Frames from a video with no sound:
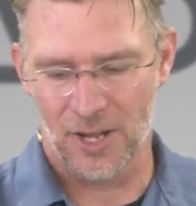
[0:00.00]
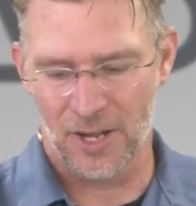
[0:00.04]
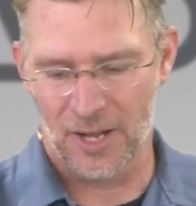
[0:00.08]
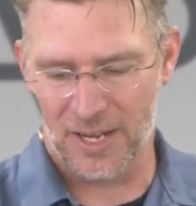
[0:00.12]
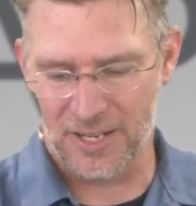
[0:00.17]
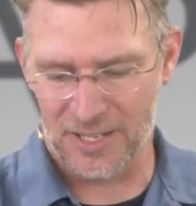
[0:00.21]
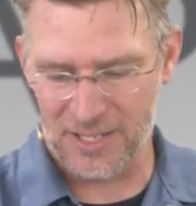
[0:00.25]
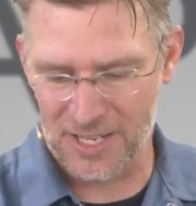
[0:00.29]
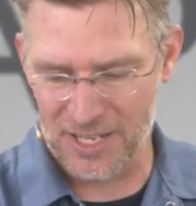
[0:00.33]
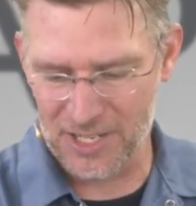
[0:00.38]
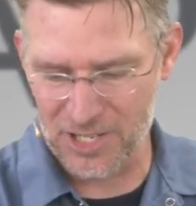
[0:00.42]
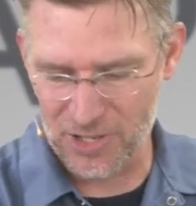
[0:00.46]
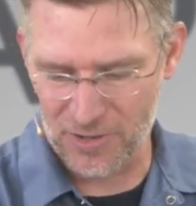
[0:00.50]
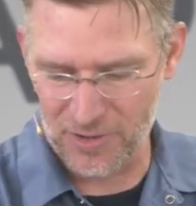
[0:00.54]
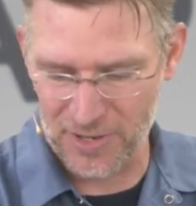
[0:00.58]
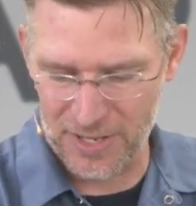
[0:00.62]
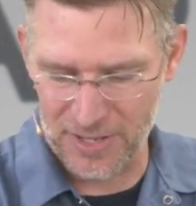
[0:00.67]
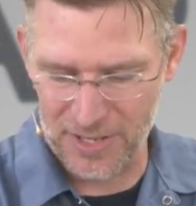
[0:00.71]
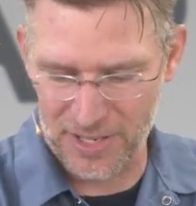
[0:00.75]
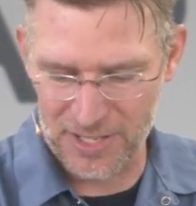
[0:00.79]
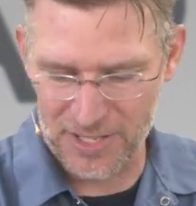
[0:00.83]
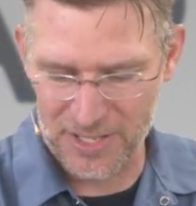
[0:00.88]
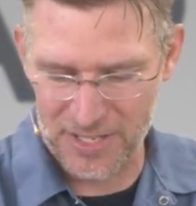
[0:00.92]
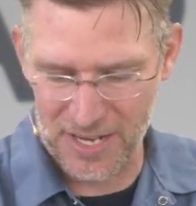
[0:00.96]
Essentially,
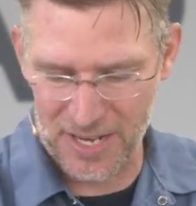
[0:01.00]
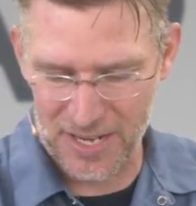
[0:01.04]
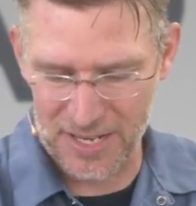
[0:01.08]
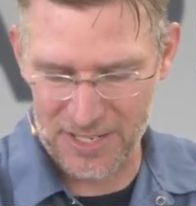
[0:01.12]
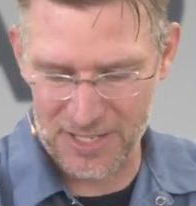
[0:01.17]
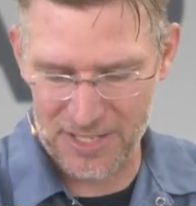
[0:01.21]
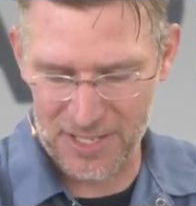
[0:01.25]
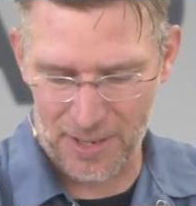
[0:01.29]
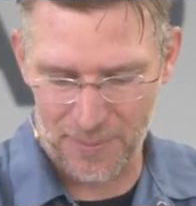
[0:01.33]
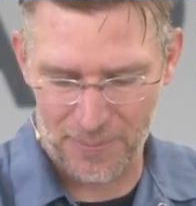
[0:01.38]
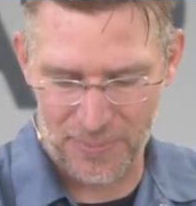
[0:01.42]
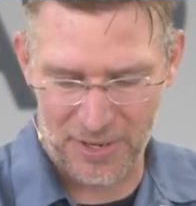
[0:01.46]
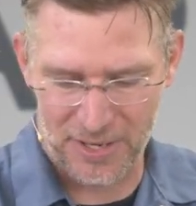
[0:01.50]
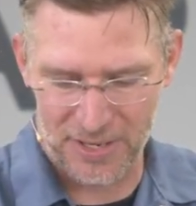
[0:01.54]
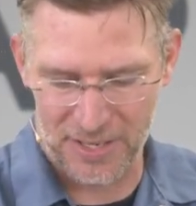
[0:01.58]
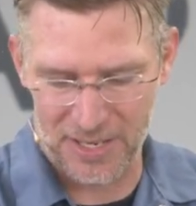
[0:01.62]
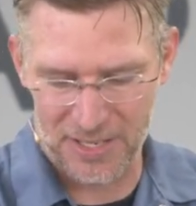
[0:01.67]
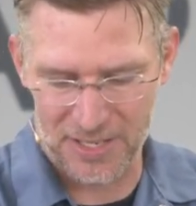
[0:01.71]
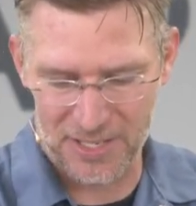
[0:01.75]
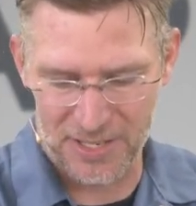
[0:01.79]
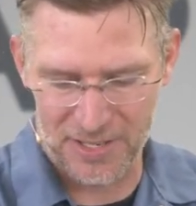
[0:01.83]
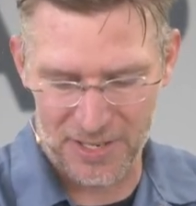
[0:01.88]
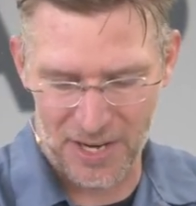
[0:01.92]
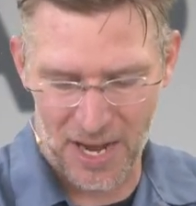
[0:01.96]
this takes something
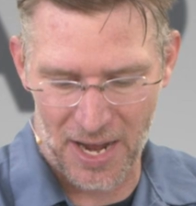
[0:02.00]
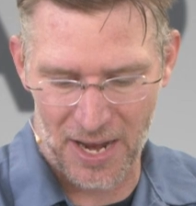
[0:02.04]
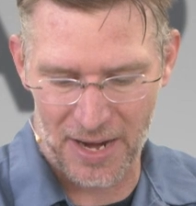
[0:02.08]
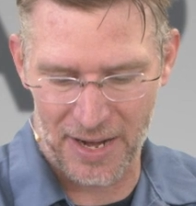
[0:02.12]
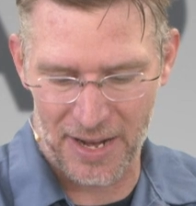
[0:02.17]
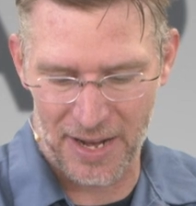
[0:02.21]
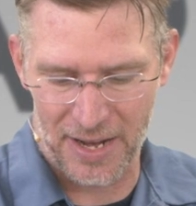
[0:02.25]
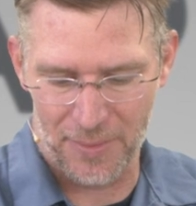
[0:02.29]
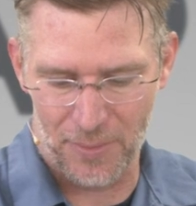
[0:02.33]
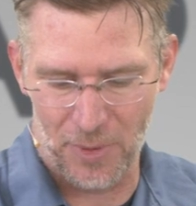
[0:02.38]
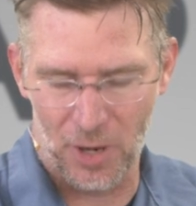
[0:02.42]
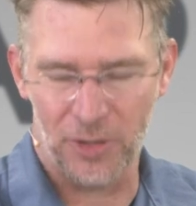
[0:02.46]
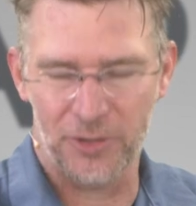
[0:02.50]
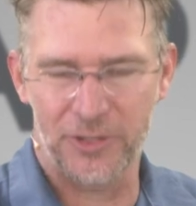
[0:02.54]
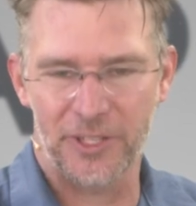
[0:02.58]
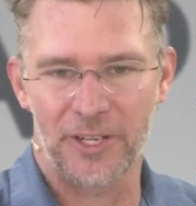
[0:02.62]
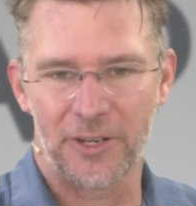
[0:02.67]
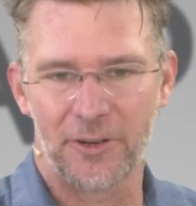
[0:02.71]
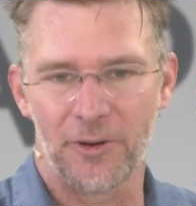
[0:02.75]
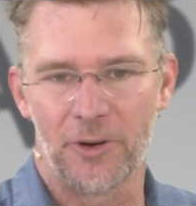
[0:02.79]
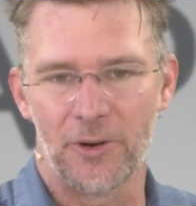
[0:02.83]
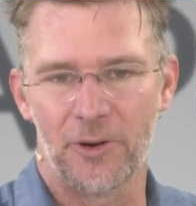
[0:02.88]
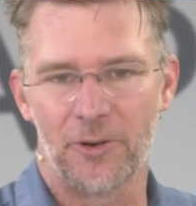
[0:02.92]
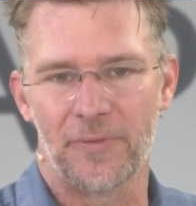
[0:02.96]
that's not a
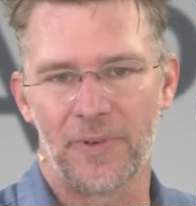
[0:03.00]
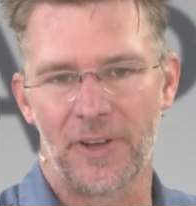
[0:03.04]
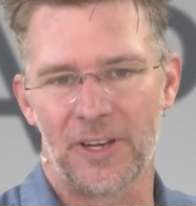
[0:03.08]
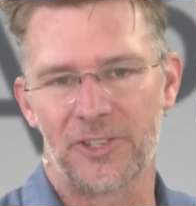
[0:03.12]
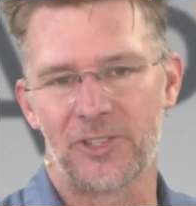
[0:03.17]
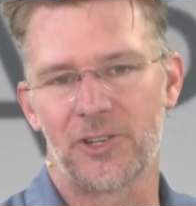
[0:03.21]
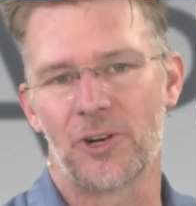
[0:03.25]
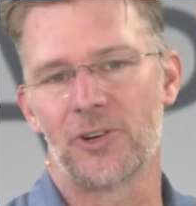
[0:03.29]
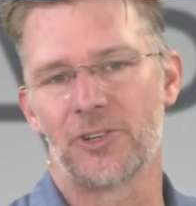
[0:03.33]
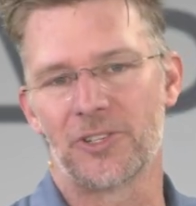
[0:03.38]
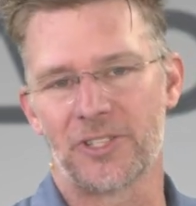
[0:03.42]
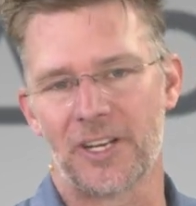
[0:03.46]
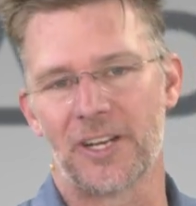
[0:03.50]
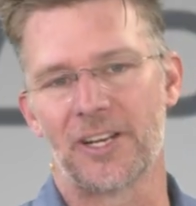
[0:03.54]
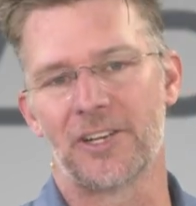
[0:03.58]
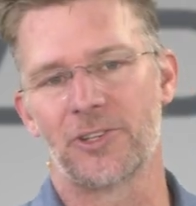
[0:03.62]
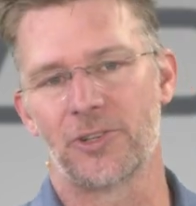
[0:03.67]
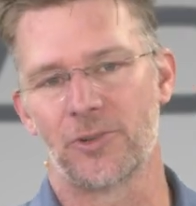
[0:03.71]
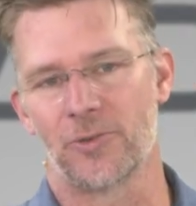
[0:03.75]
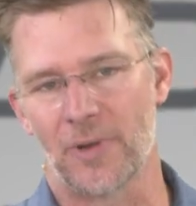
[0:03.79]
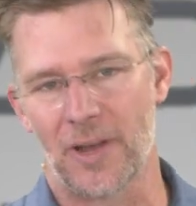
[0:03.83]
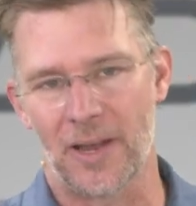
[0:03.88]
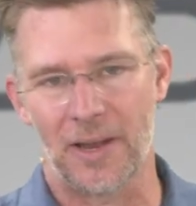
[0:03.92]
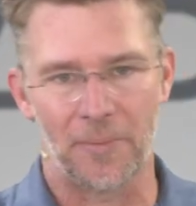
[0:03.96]
multi-groove and turns it
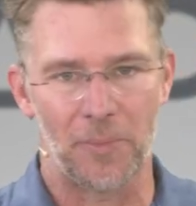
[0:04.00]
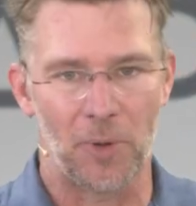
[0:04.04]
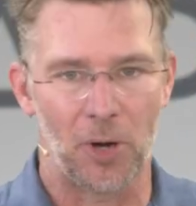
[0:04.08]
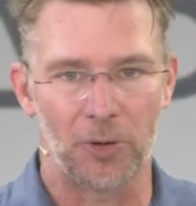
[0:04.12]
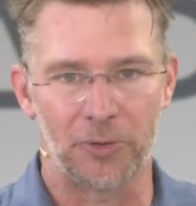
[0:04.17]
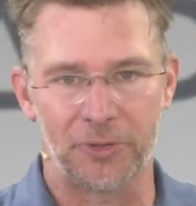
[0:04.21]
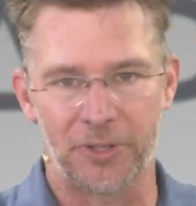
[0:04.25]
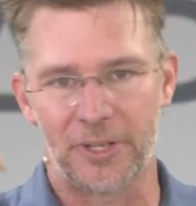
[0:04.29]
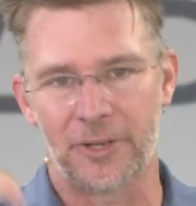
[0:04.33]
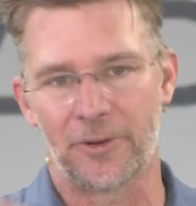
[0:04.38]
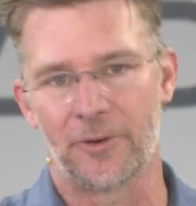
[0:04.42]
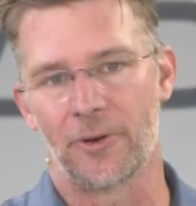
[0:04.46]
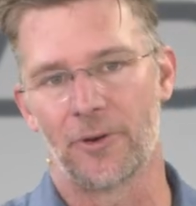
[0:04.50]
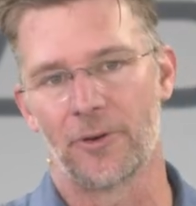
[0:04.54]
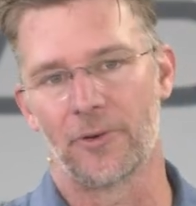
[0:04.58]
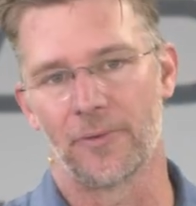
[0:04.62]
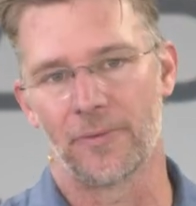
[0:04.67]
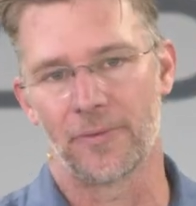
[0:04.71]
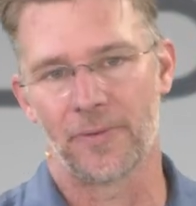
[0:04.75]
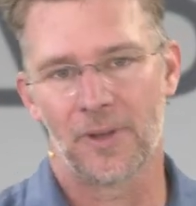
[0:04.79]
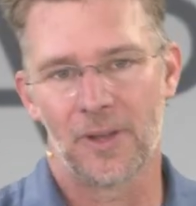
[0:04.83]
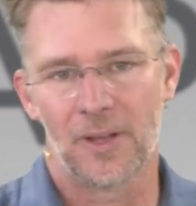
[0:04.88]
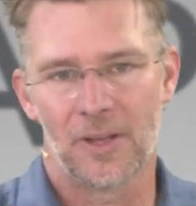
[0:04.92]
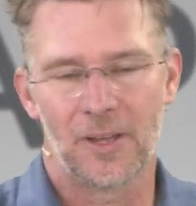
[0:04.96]
into a
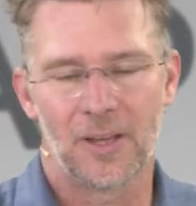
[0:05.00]
multi-groove,